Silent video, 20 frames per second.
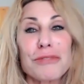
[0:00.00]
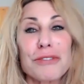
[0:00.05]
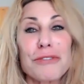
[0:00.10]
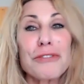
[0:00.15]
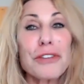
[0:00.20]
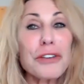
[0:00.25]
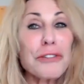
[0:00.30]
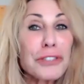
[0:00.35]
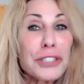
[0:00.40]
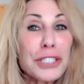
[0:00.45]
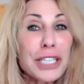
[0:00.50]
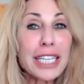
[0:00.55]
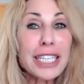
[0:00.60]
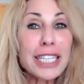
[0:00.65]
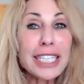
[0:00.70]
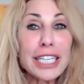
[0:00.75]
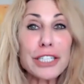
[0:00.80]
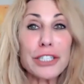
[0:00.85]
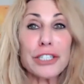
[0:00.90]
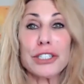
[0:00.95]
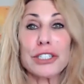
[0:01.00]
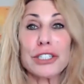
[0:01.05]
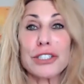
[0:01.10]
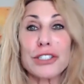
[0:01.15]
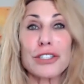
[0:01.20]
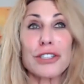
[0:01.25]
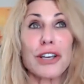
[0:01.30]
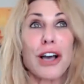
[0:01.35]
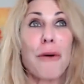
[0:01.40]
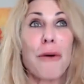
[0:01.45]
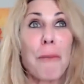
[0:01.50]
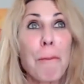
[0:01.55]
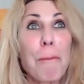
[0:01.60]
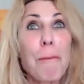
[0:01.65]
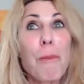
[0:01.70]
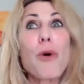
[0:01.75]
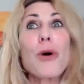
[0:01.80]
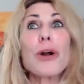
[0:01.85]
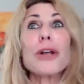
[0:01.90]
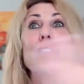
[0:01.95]
15 years,
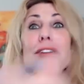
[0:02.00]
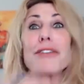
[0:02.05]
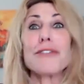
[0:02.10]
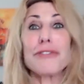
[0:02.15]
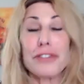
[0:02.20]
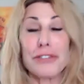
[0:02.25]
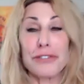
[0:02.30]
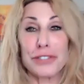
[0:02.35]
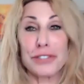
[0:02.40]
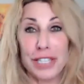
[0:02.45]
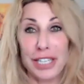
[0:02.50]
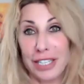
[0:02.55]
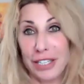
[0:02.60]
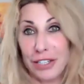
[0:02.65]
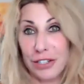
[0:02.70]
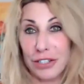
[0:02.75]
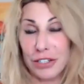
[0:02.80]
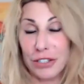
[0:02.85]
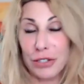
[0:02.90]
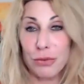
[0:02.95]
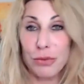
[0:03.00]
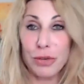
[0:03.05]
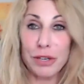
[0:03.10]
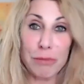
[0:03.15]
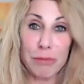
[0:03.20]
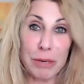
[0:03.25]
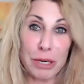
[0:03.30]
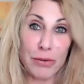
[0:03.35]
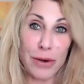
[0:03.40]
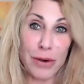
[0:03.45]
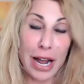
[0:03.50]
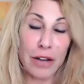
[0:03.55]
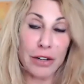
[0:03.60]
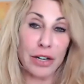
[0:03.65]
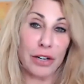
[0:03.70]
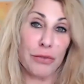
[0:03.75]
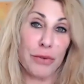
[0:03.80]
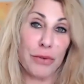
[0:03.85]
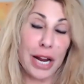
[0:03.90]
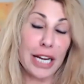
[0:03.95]
more than 15 years, we've been around
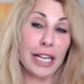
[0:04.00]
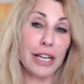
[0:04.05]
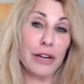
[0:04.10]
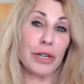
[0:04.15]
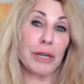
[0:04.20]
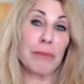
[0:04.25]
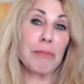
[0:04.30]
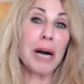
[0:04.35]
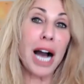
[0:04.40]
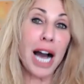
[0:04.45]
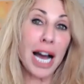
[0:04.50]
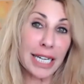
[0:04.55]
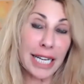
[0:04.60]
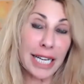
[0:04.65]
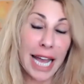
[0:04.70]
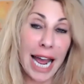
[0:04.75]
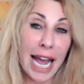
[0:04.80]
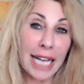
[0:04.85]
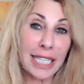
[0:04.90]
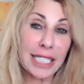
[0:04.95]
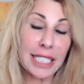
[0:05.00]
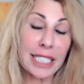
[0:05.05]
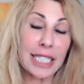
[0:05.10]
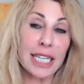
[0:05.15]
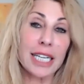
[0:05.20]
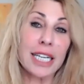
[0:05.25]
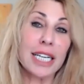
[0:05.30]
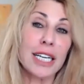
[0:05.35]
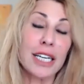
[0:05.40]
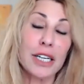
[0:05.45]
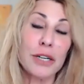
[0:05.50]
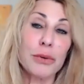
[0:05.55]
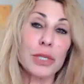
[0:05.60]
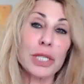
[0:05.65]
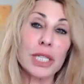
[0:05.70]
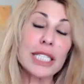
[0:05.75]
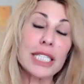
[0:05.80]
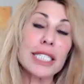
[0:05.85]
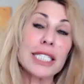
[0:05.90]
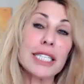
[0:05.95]
on radio and podcast.
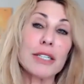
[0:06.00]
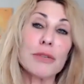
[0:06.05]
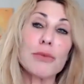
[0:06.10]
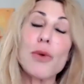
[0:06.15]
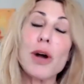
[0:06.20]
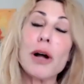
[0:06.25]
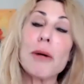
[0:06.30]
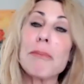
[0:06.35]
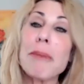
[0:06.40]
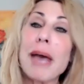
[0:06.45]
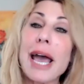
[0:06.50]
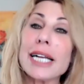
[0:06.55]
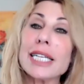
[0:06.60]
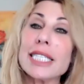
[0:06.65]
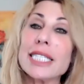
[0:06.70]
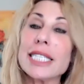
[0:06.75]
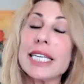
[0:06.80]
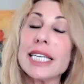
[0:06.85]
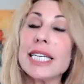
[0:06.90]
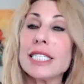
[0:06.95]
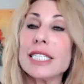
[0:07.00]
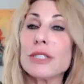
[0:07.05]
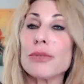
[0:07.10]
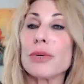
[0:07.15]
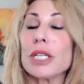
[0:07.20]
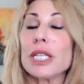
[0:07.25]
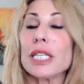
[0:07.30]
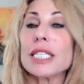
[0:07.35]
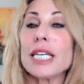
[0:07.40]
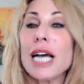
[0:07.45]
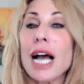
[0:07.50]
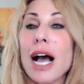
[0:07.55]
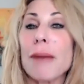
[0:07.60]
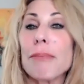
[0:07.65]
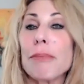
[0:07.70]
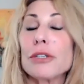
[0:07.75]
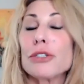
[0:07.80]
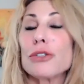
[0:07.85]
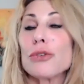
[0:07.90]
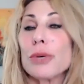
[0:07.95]
We're listed in Welt Magazine as one of the
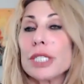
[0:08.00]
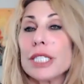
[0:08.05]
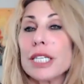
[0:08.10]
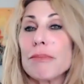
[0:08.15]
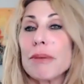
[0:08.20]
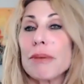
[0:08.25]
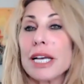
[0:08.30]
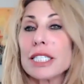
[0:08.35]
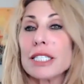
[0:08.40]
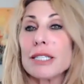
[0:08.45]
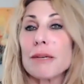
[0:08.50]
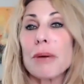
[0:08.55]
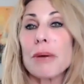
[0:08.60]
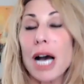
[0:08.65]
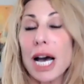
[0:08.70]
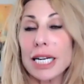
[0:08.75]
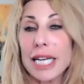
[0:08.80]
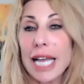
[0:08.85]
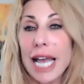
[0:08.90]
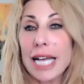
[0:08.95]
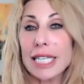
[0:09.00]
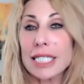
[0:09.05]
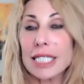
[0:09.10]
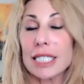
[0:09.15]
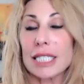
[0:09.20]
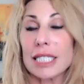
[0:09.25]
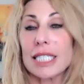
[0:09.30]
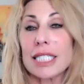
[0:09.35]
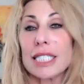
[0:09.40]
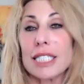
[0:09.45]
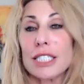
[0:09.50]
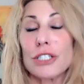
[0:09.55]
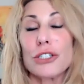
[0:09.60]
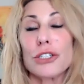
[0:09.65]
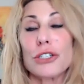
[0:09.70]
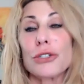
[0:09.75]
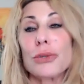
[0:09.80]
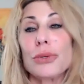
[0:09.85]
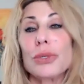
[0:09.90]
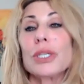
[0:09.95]
top 20 best podcasts to listen
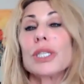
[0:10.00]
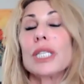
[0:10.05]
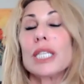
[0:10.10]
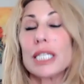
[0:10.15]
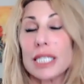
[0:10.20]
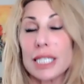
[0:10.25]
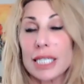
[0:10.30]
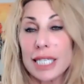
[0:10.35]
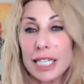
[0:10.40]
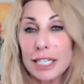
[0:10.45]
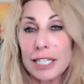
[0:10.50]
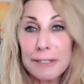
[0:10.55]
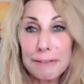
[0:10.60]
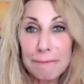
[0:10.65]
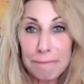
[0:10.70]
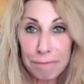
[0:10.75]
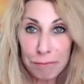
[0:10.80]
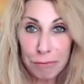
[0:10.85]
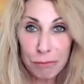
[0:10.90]
to this year.